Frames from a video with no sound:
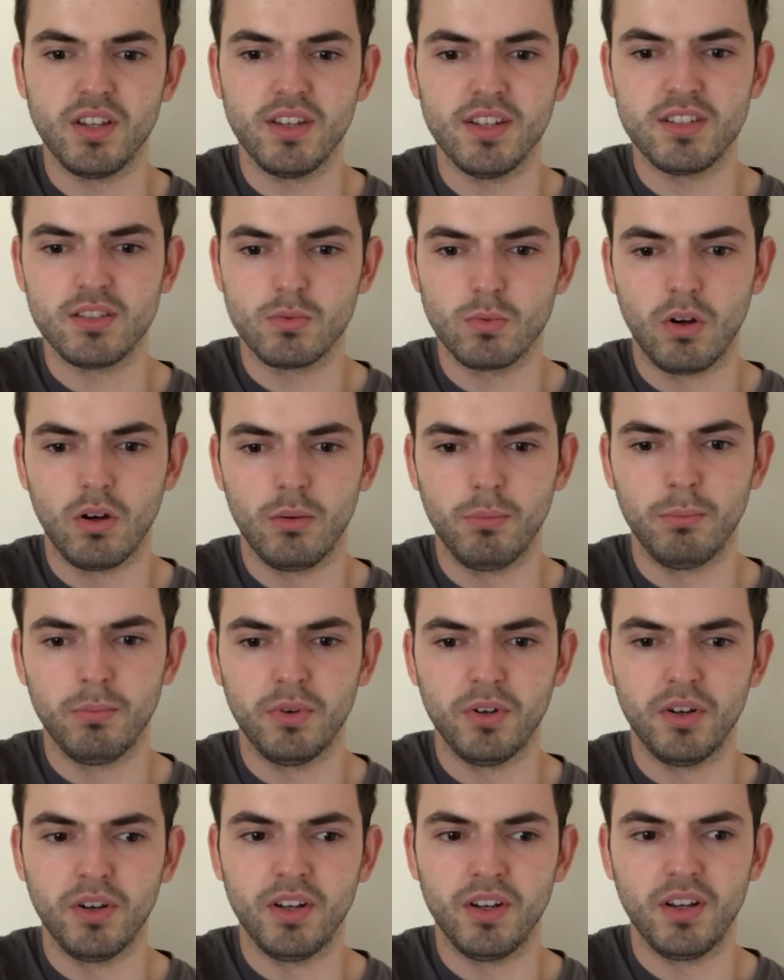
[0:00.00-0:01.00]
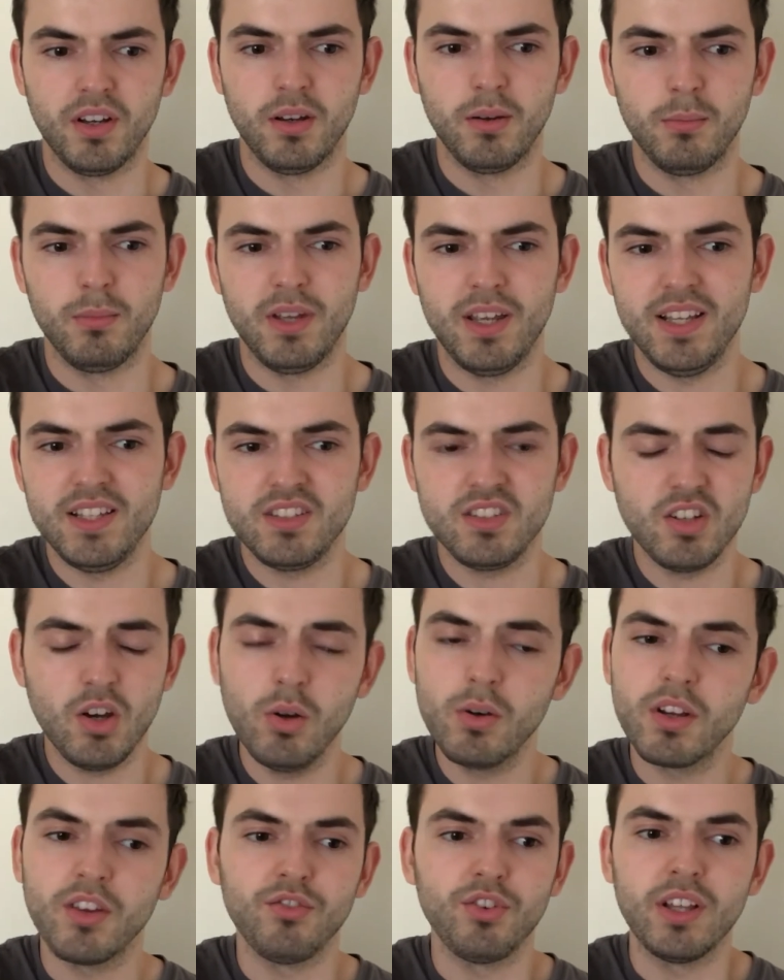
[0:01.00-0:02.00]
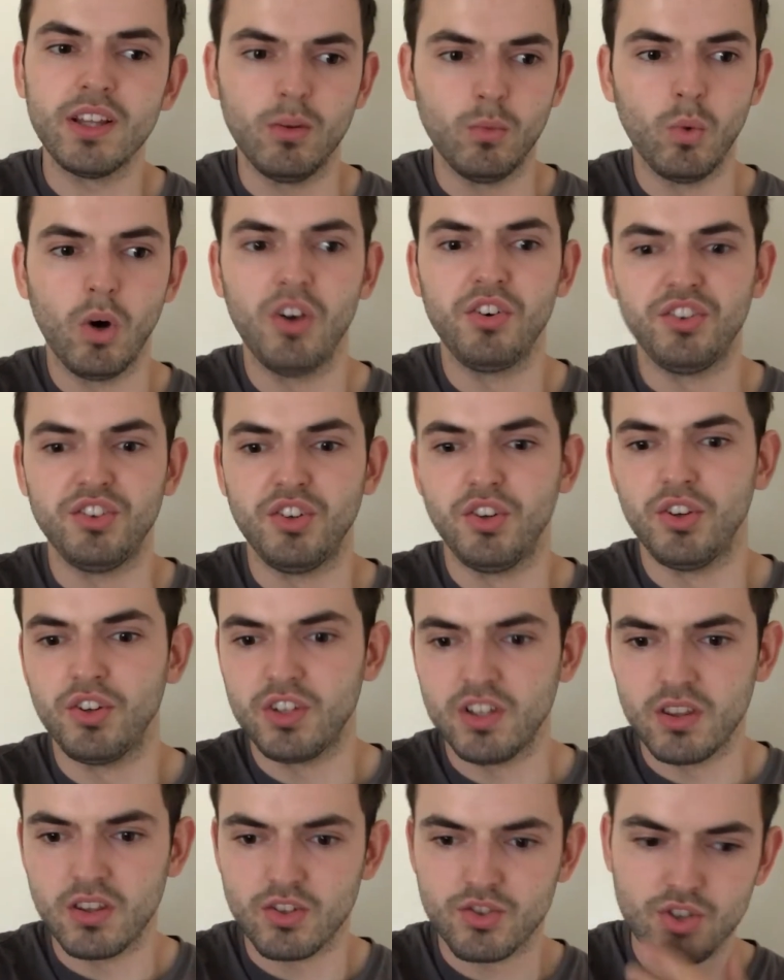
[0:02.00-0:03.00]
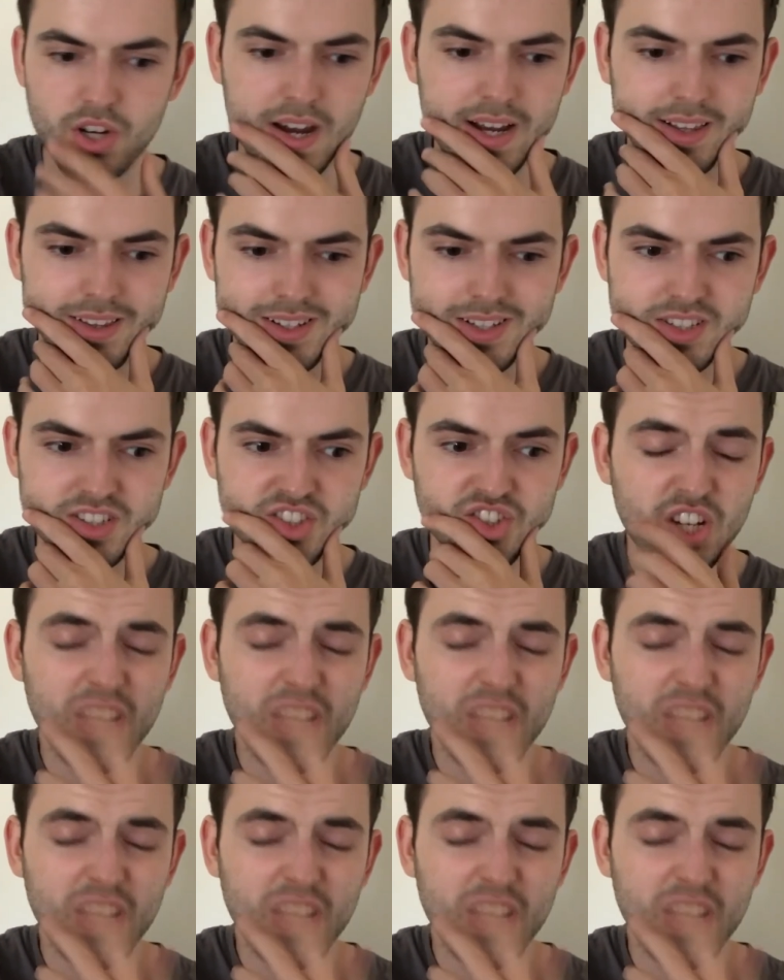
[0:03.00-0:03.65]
this one, but it's only really one dud in the track list.